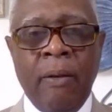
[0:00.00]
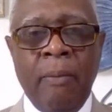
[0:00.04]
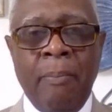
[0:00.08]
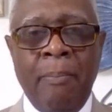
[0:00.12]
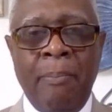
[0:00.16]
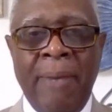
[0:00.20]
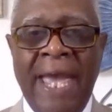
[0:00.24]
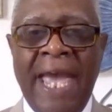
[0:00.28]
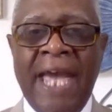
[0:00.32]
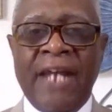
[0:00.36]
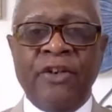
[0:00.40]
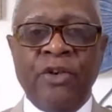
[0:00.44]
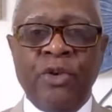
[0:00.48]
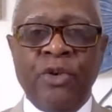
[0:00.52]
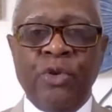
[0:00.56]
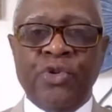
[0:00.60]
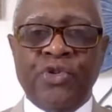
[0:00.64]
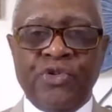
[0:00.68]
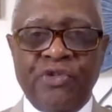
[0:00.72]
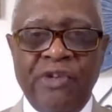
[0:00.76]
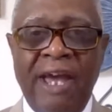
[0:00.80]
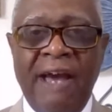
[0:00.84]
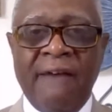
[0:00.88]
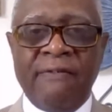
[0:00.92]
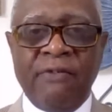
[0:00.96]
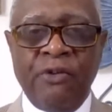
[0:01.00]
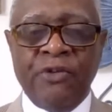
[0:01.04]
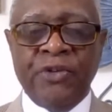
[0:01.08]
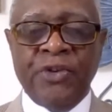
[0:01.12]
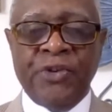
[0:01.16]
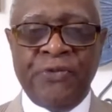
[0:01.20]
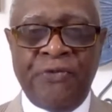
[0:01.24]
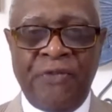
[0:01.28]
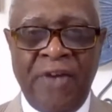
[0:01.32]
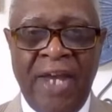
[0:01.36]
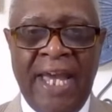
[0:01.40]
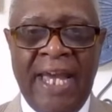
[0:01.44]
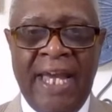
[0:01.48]
Bad news travels
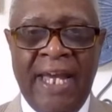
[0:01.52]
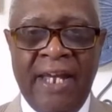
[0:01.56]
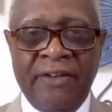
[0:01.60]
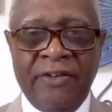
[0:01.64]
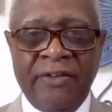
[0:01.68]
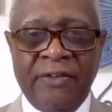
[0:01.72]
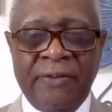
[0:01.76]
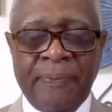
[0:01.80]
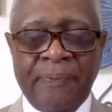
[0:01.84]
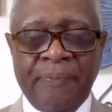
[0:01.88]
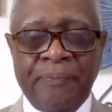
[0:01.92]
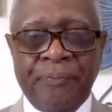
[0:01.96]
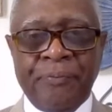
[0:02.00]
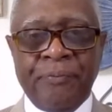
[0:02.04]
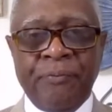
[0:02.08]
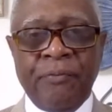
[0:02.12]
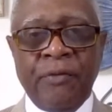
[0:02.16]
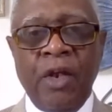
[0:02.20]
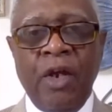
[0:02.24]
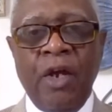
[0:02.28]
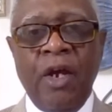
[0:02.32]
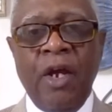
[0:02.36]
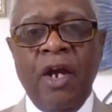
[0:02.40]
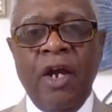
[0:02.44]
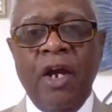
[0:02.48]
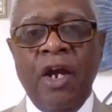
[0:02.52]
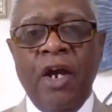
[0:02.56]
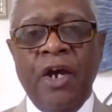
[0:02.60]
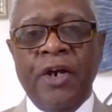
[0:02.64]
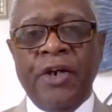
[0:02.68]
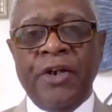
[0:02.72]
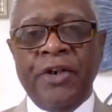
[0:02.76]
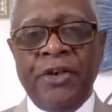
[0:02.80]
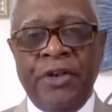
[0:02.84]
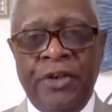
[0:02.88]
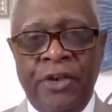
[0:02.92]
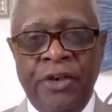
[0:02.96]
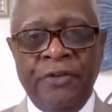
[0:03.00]
fast.
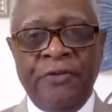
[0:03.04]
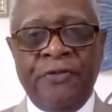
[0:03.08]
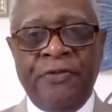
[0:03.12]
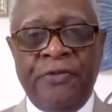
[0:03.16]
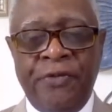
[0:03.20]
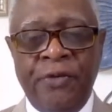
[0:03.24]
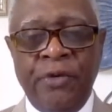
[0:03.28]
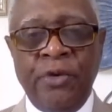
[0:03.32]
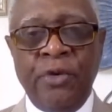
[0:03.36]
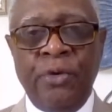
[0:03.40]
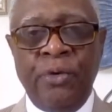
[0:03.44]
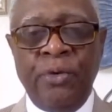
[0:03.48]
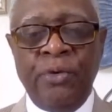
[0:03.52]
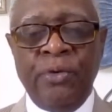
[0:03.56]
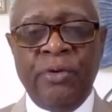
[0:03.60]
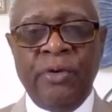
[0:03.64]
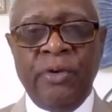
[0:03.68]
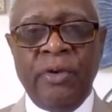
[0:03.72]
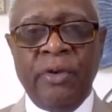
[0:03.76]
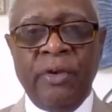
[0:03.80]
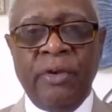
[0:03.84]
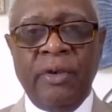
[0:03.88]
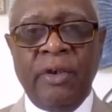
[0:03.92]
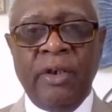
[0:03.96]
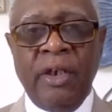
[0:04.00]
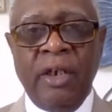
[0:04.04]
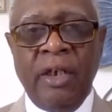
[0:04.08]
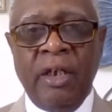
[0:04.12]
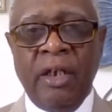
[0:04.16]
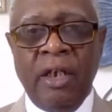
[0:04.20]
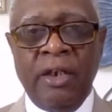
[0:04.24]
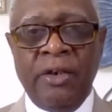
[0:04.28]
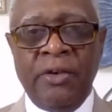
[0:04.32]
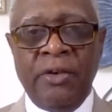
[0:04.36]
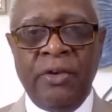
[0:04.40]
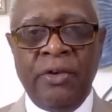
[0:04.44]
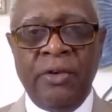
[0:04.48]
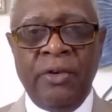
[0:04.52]
Good food
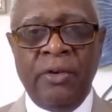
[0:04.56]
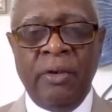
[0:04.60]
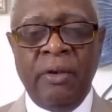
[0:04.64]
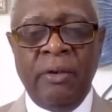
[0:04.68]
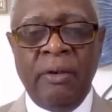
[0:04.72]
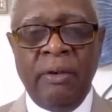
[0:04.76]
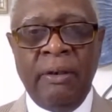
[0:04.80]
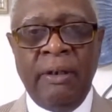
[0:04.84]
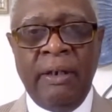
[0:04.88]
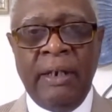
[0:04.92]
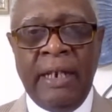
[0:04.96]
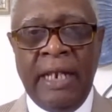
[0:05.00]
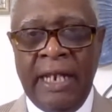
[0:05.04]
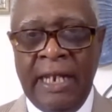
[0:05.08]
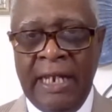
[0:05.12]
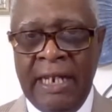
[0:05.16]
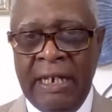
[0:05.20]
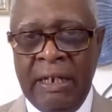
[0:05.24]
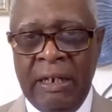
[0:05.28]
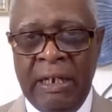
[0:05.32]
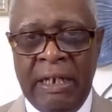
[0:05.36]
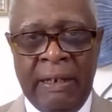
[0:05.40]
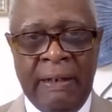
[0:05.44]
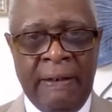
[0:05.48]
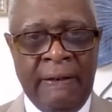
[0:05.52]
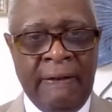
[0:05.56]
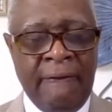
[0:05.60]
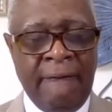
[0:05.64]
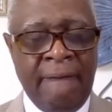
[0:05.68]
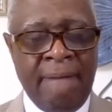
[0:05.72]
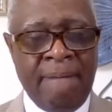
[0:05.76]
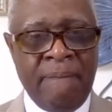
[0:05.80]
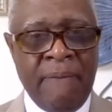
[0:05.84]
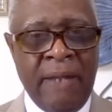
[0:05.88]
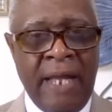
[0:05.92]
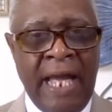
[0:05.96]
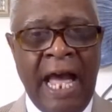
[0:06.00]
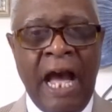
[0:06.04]
and
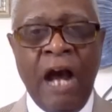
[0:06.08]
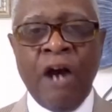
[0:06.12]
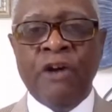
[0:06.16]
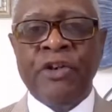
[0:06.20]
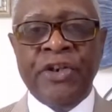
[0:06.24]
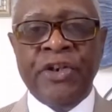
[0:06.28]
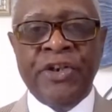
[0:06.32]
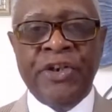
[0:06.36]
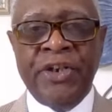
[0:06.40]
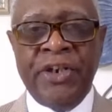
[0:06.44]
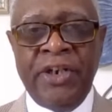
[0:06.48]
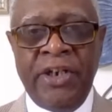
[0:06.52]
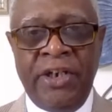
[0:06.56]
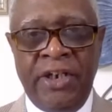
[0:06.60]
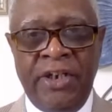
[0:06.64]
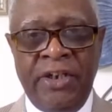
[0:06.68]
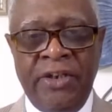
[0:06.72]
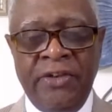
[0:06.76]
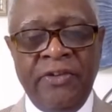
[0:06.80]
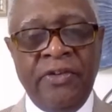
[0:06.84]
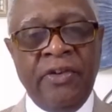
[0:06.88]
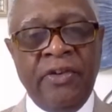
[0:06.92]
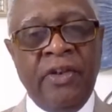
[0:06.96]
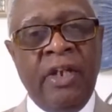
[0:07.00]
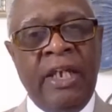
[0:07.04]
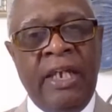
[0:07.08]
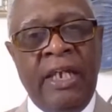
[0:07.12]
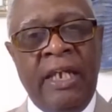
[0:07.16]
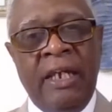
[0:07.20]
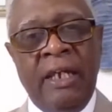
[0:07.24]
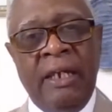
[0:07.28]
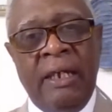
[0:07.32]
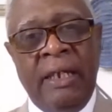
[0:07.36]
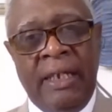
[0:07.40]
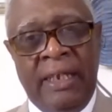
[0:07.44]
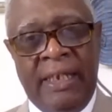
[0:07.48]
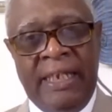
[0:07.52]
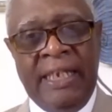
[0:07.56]
how good it is
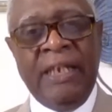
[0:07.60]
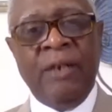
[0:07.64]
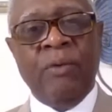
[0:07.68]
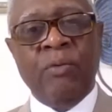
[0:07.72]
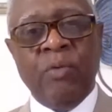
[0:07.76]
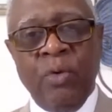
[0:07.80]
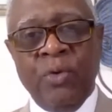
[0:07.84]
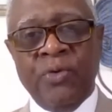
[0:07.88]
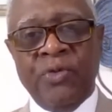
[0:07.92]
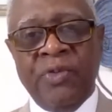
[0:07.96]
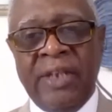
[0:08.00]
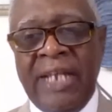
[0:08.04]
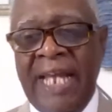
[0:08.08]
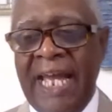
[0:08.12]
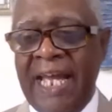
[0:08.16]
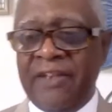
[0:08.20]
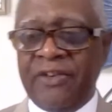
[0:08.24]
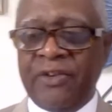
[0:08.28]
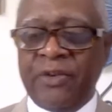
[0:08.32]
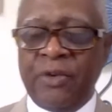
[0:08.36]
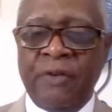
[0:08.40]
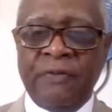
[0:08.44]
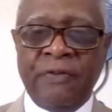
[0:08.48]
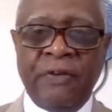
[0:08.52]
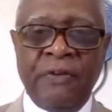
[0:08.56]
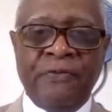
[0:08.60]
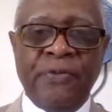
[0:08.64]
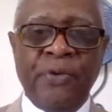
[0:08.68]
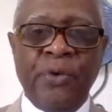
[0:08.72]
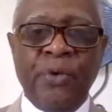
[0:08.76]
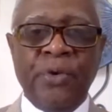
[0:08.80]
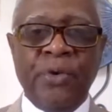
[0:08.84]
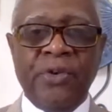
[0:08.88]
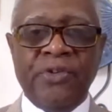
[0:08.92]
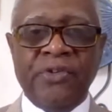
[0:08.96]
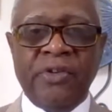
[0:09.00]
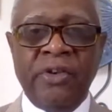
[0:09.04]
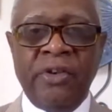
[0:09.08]
equals that. So if the
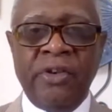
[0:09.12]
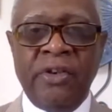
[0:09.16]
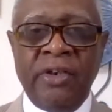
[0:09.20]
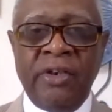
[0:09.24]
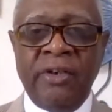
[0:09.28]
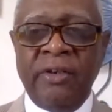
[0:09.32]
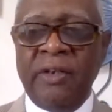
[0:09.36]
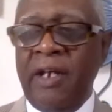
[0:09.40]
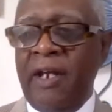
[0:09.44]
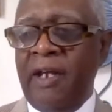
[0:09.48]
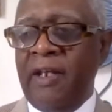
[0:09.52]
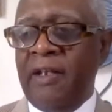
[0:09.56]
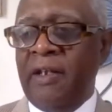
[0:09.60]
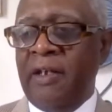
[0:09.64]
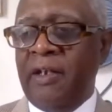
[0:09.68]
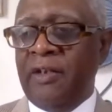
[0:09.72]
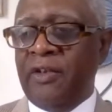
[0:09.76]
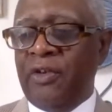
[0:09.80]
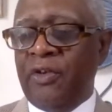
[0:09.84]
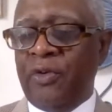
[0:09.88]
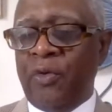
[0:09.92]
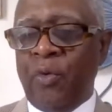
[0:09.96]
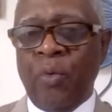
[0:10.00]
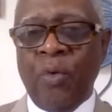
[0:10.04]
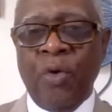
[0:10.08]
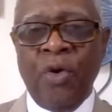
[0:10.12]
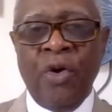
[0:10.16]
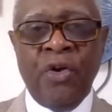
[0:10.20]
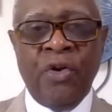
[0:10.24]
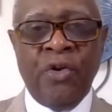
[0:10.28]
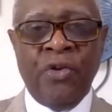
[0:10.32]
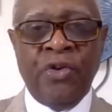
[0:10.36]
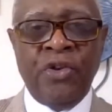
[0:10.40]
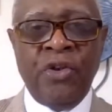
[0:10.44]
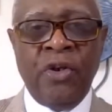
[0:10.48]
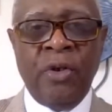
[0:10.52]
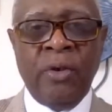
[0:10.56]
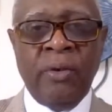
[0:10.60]
food is good, the word
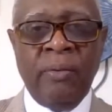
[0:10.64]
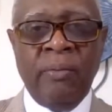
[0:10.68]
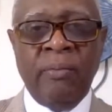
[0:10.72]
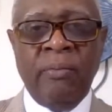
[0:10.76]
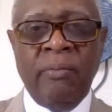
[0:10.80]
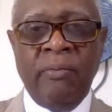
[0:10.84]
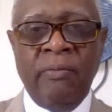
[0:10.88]
on your